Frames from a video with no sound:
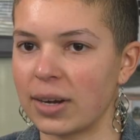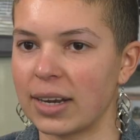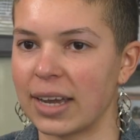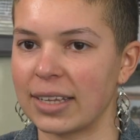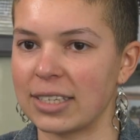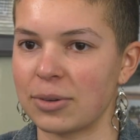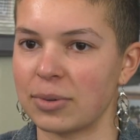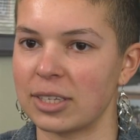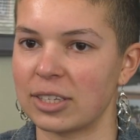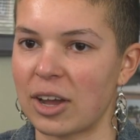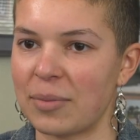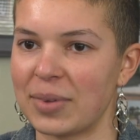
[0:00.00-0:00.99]
and had someone
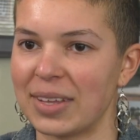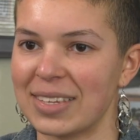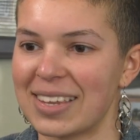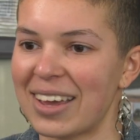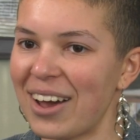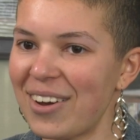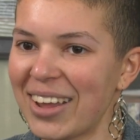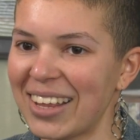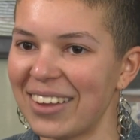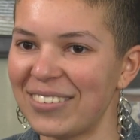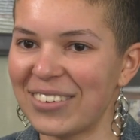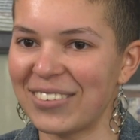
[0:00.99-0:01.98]
stop me and say, Oh, I
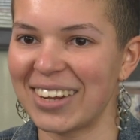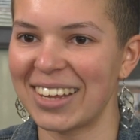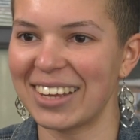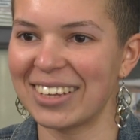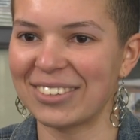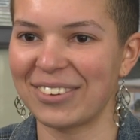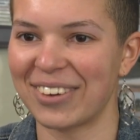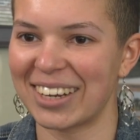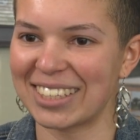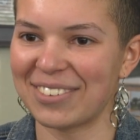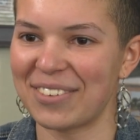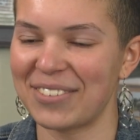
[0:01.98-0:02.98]
love your videos. We
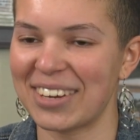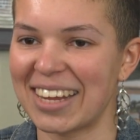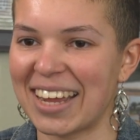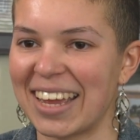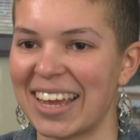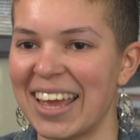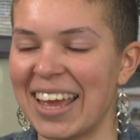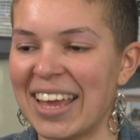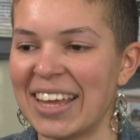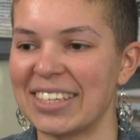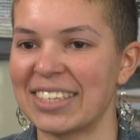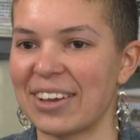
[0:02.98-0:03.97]
watch them every day.
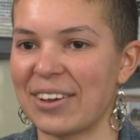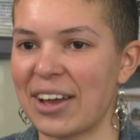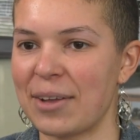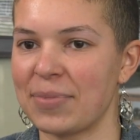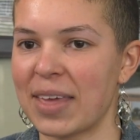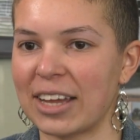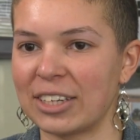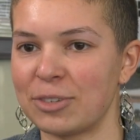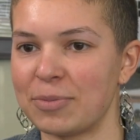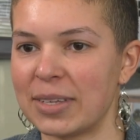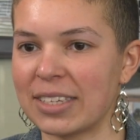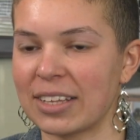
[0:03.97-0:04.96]
And so um, that
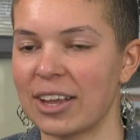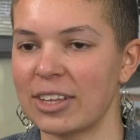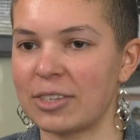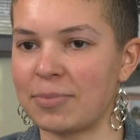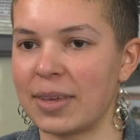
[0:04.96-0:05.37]
just means a lot to